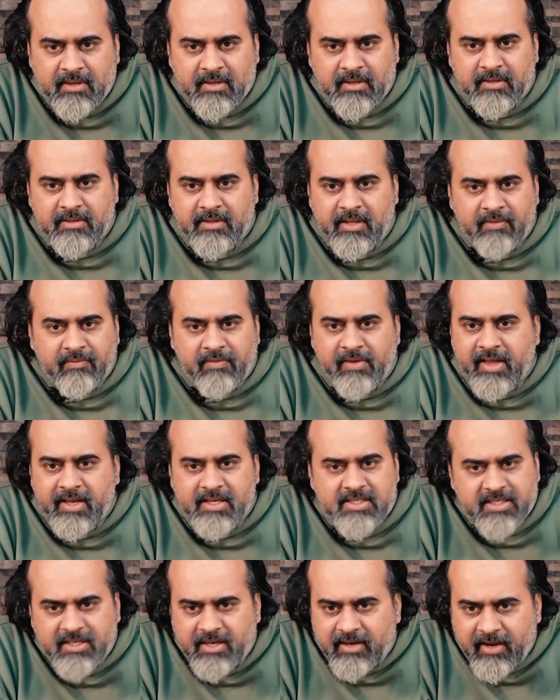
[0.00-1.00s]
then we are
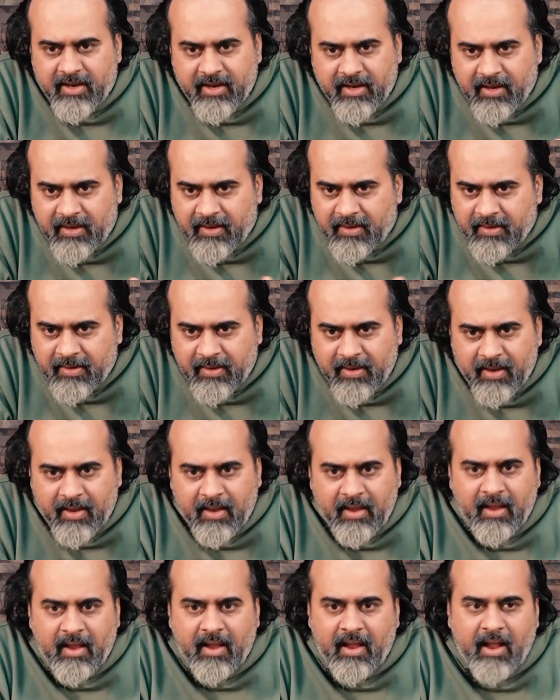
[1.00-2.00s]
jittery
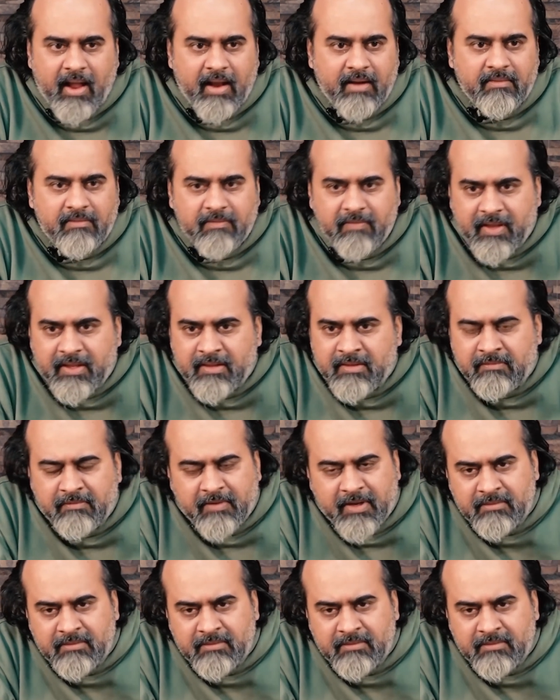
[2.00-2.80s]
and when,